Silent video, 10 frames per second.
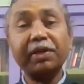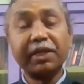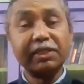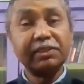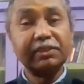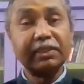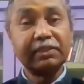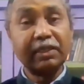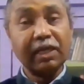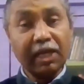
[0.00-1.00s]
education
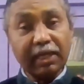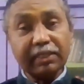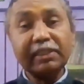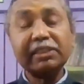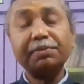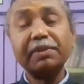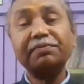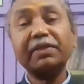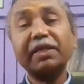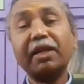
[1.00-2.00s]
sector. This
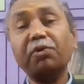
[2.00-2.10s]
specific year